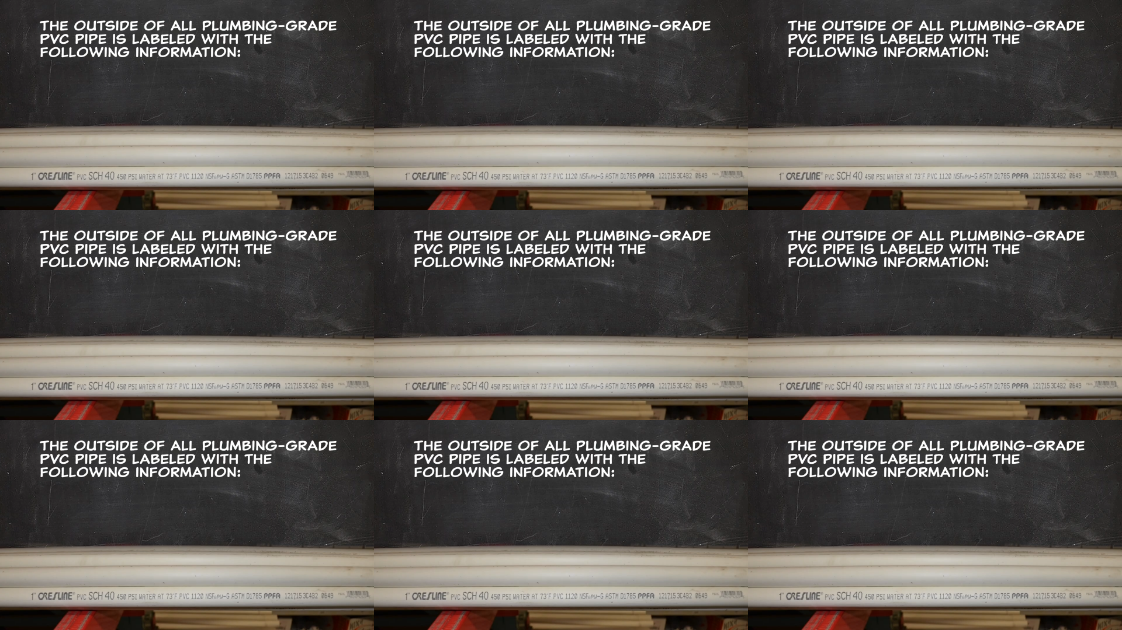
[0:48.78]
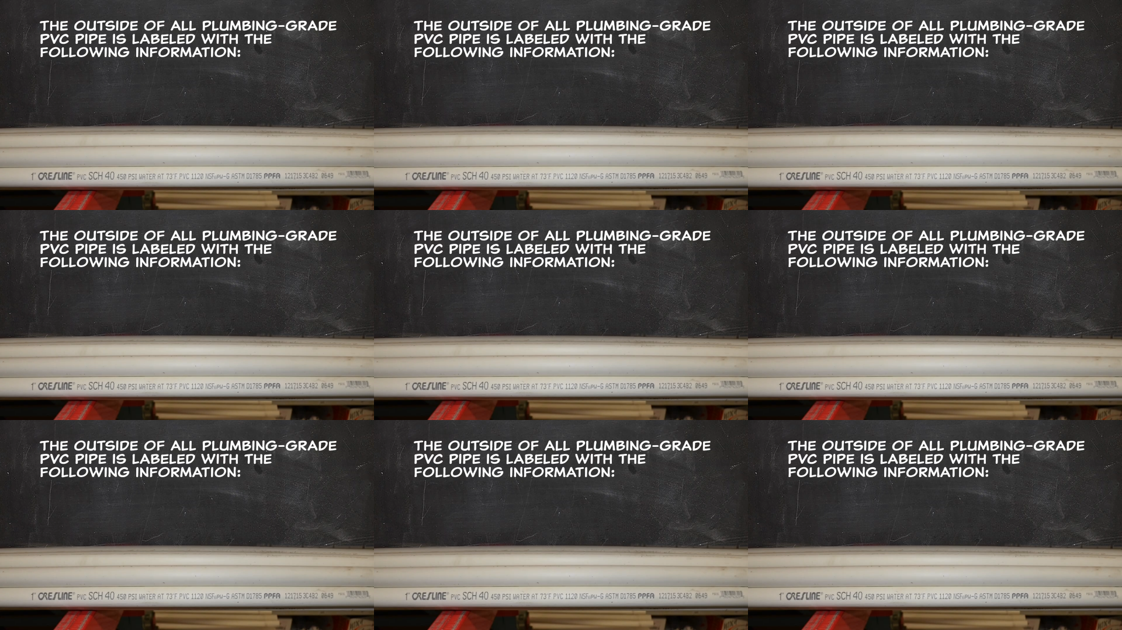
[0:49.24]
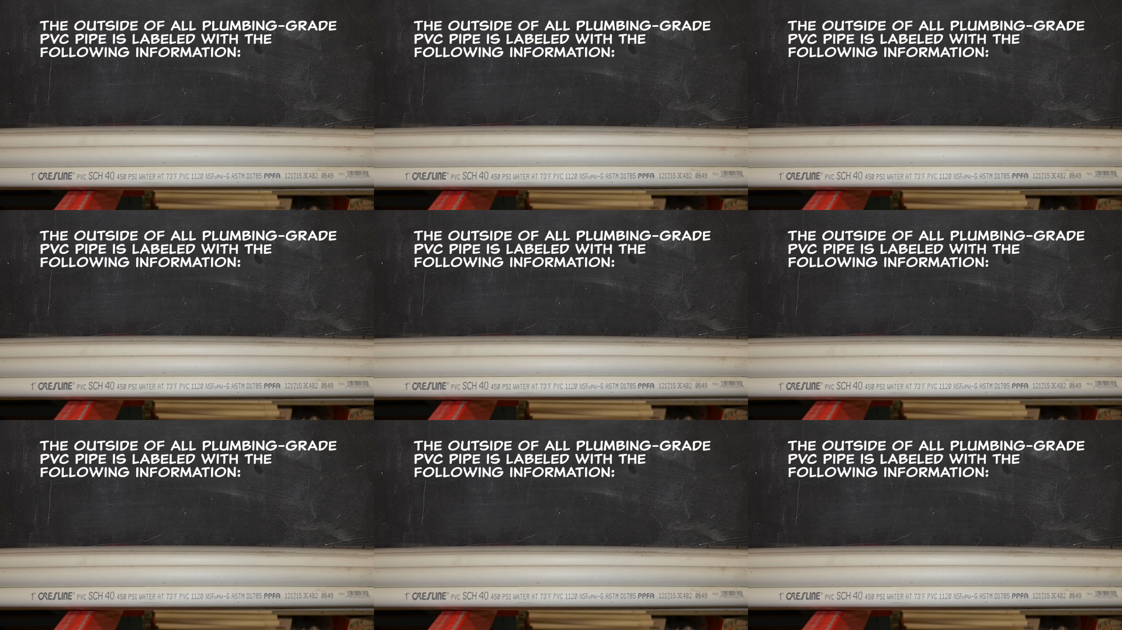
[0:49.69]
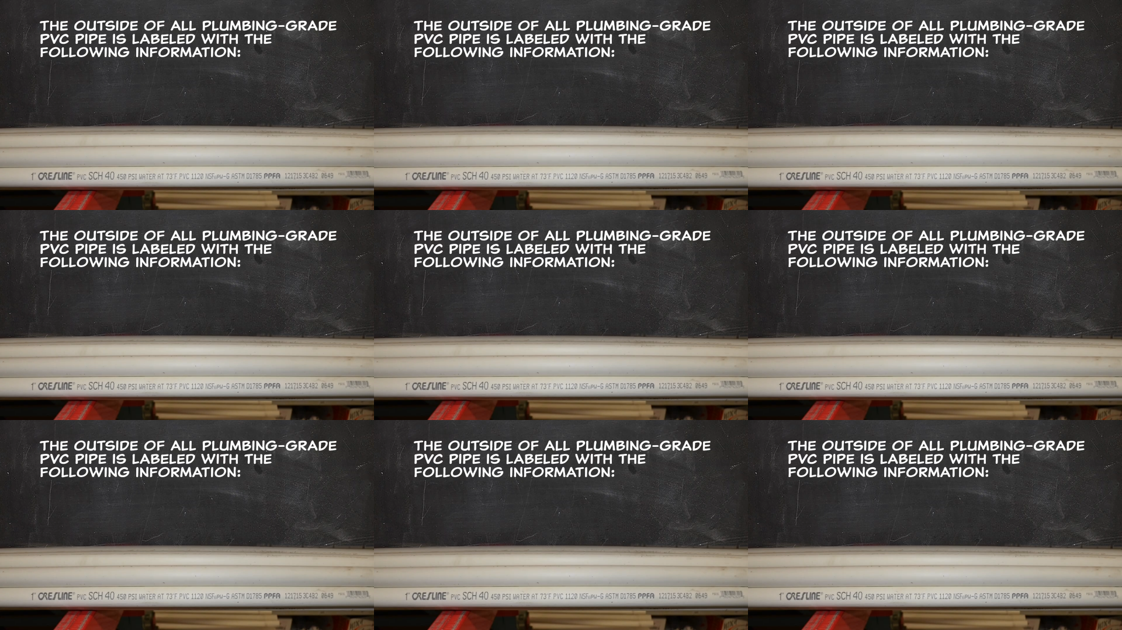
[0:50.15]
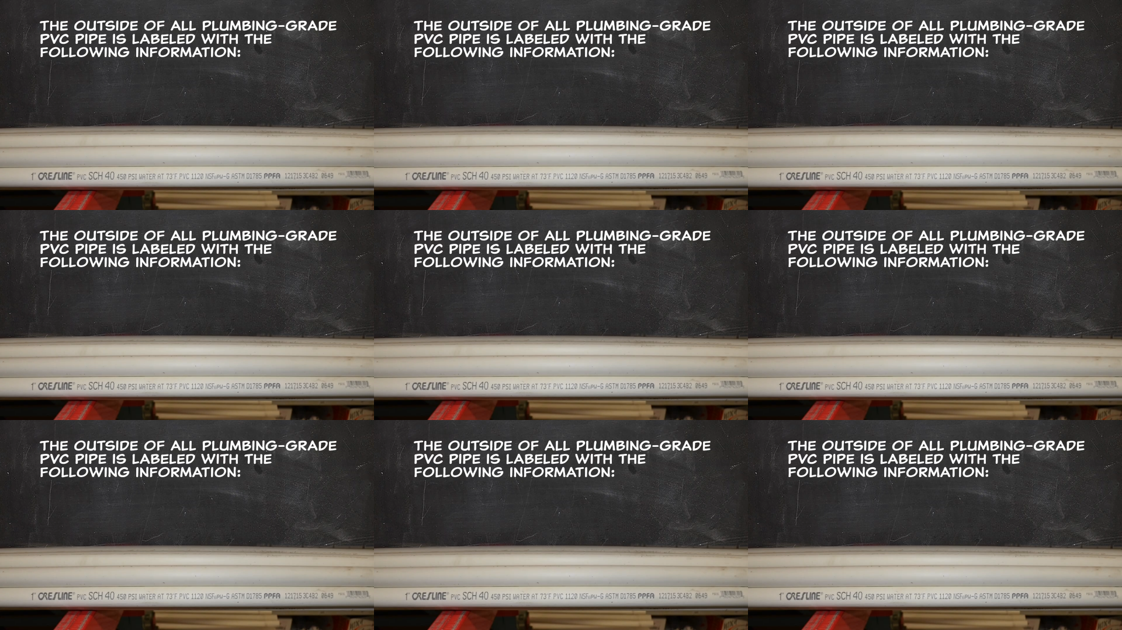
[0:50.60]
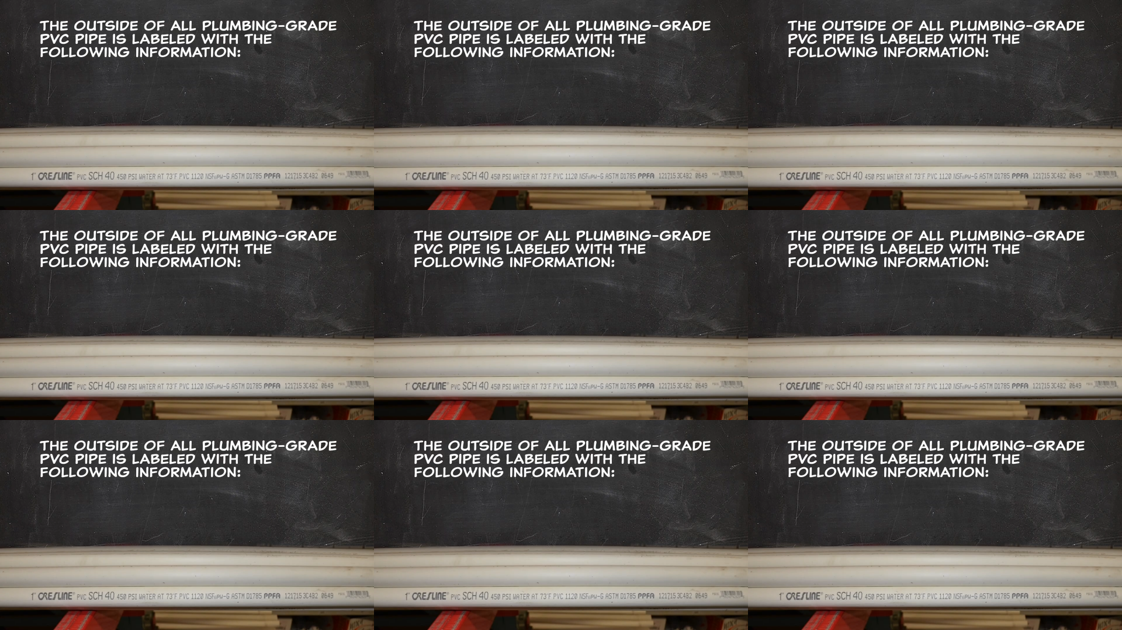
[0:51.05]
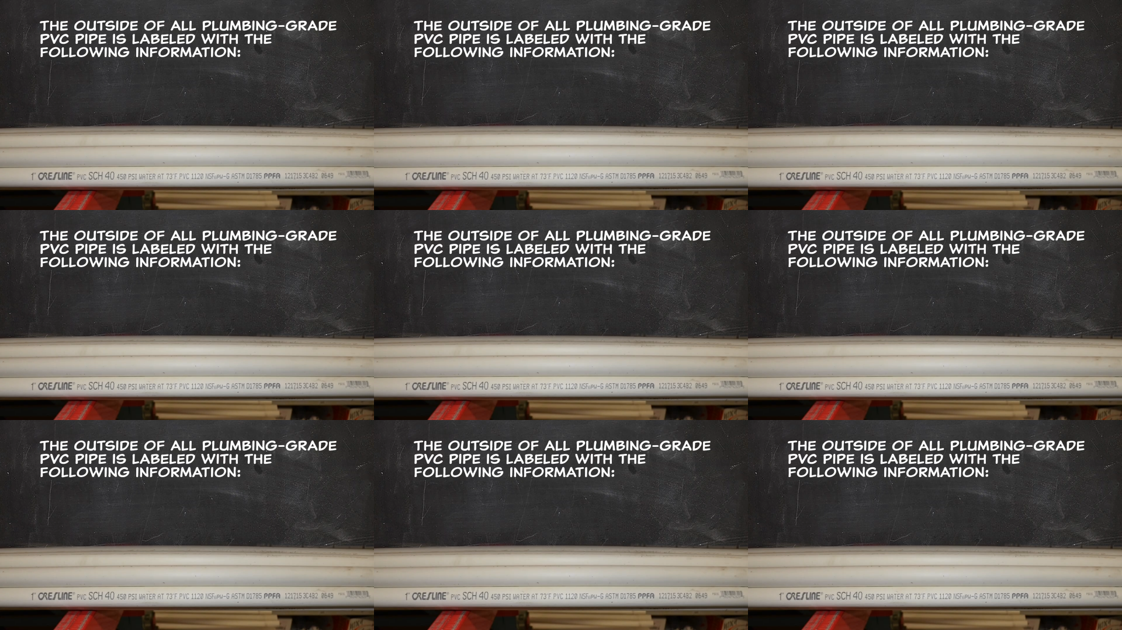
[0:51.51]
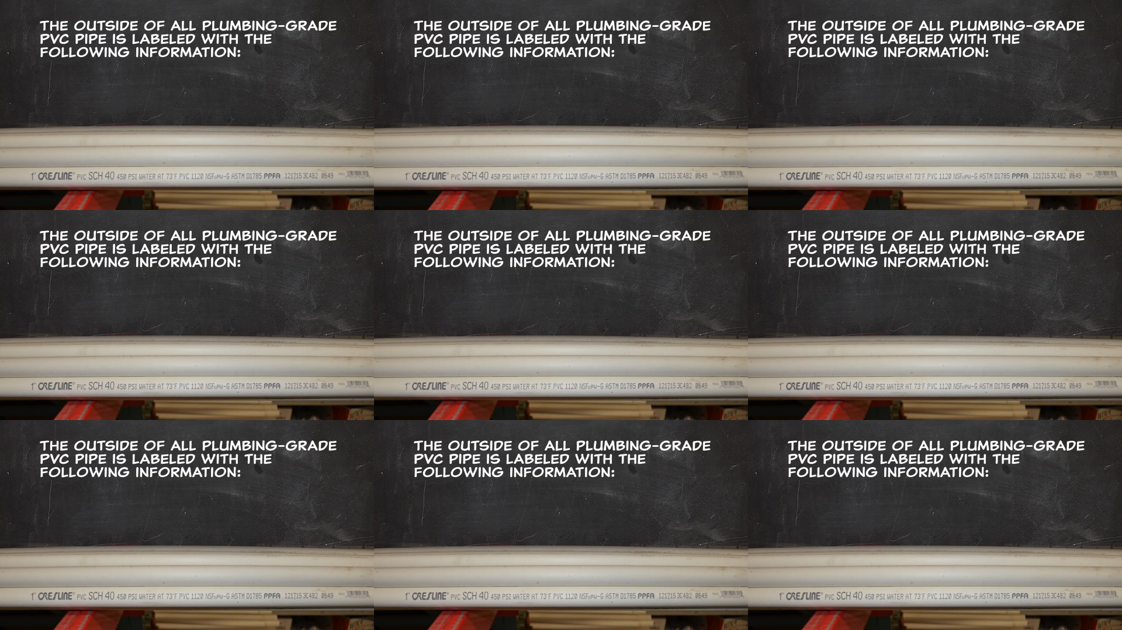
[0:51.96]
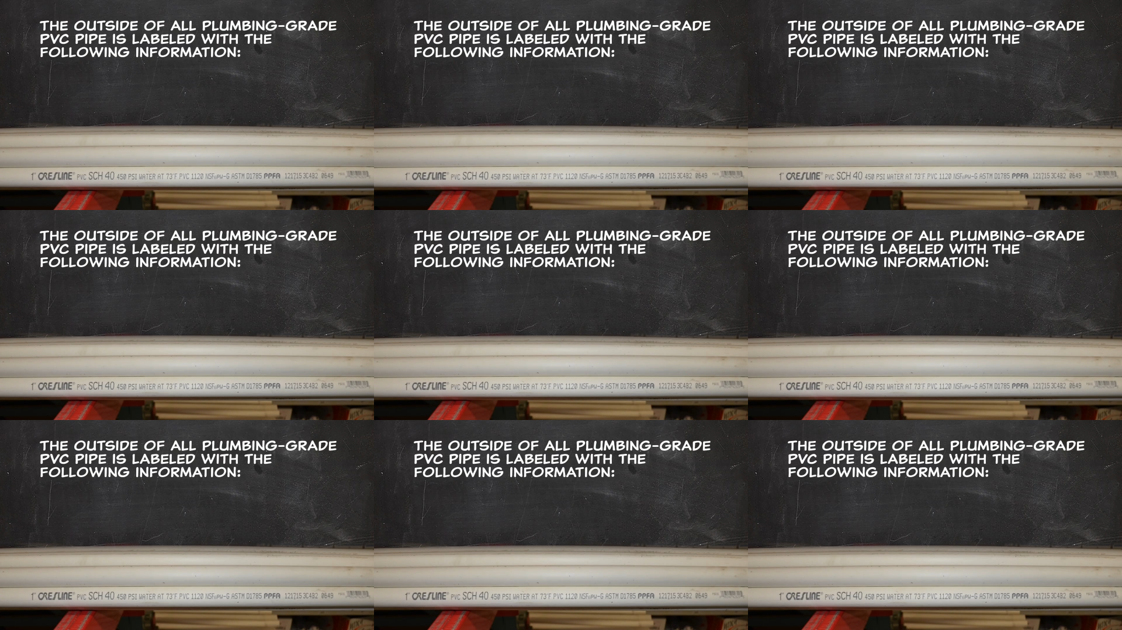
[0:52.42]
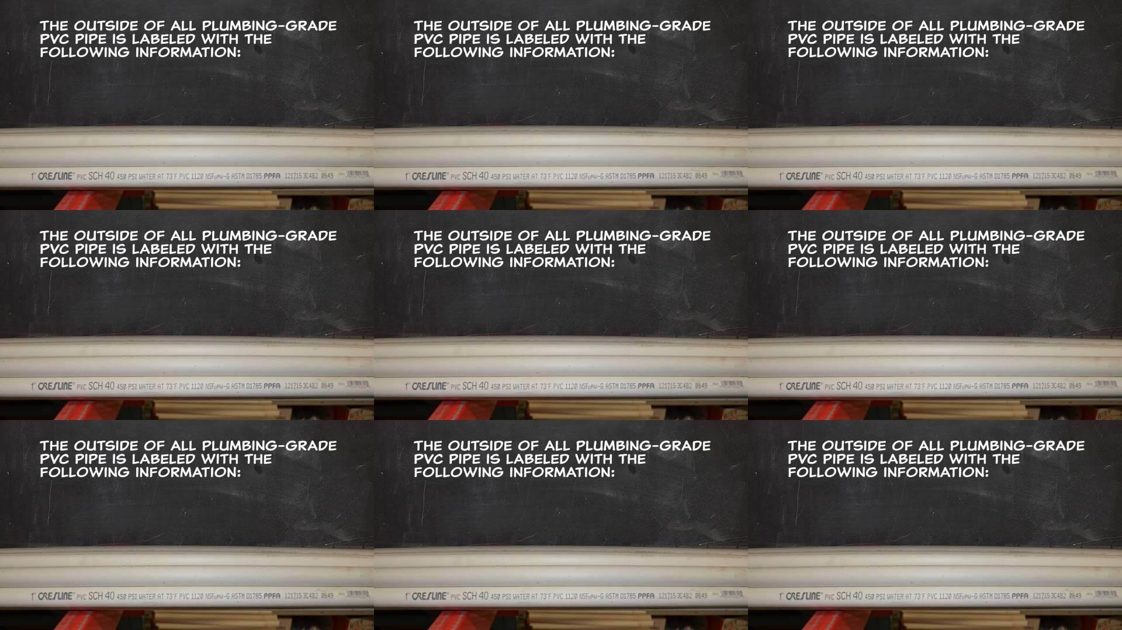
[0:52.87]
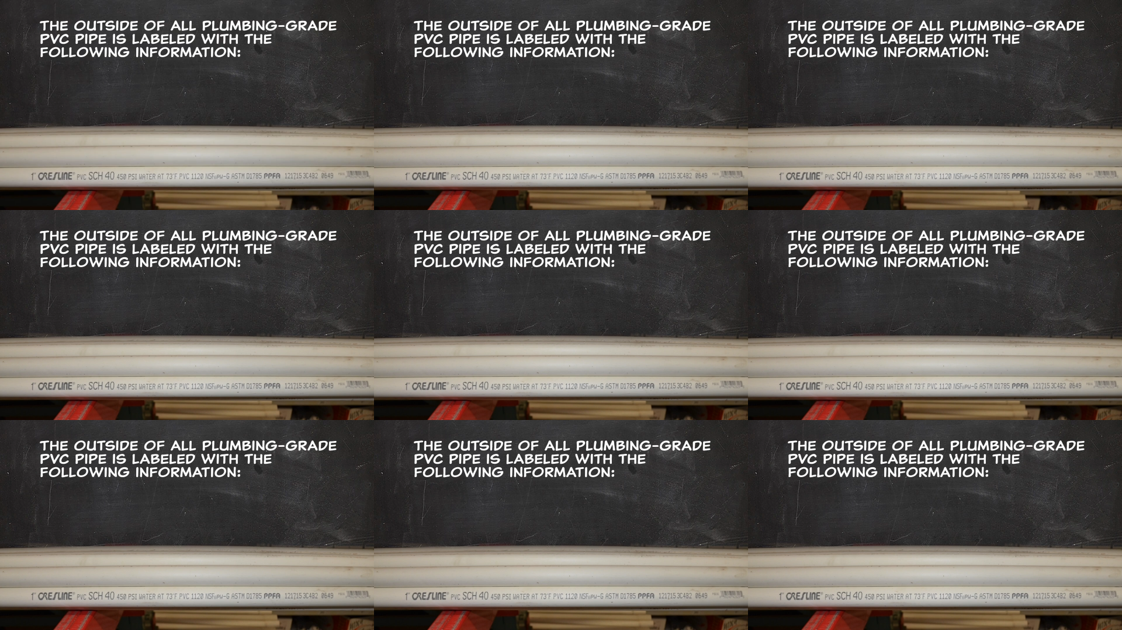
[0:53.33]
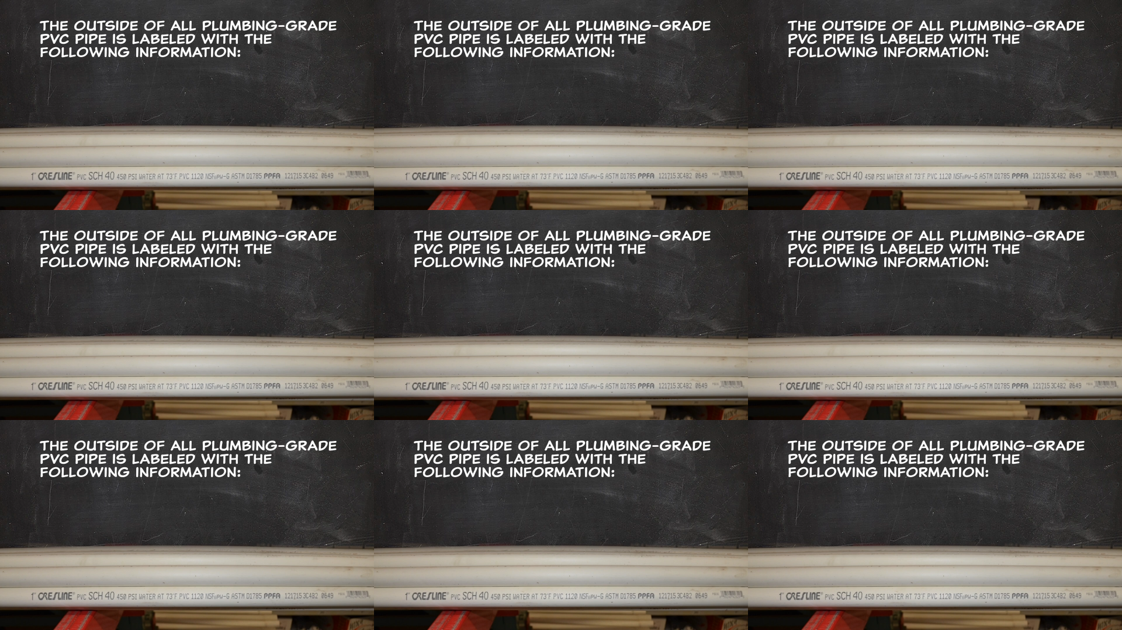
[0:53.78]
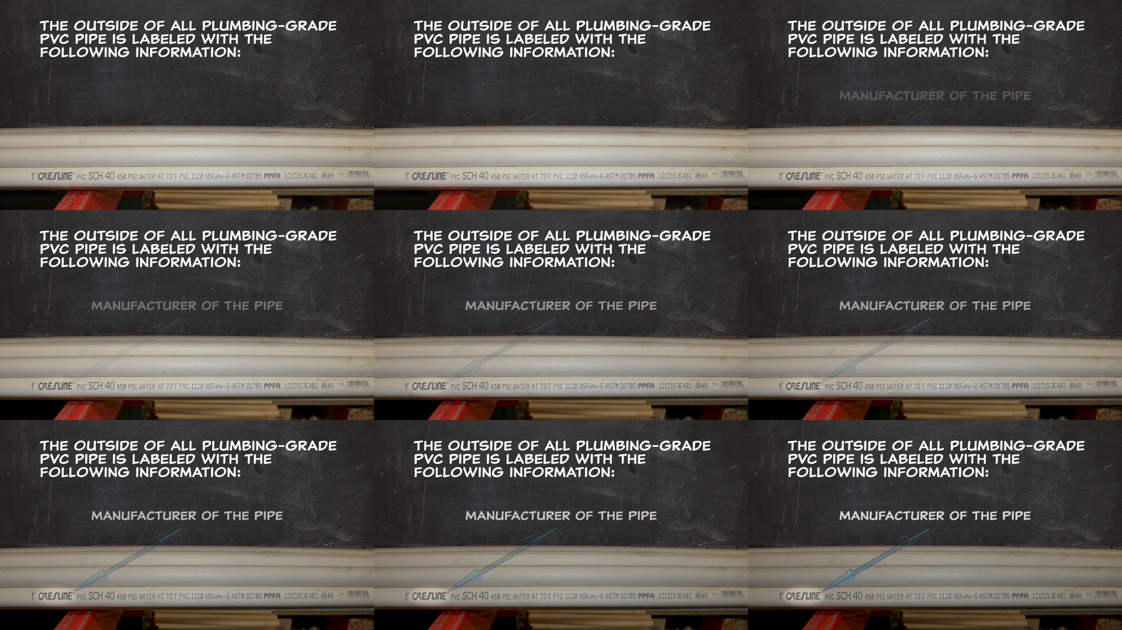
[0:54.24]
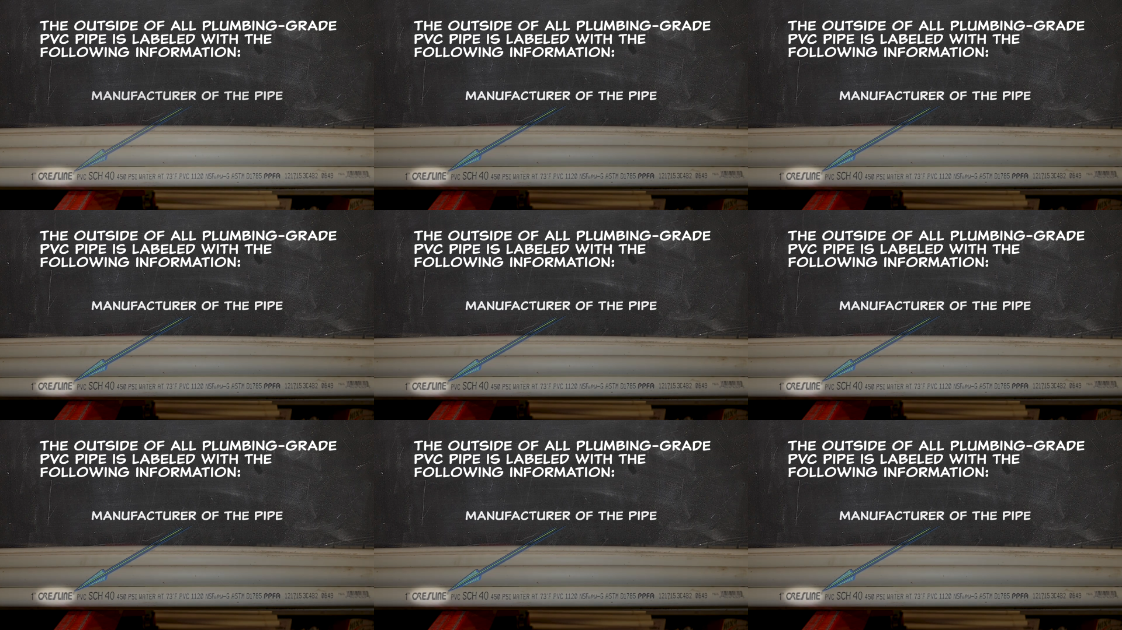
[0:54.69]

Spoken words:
[unreadable: no face in view]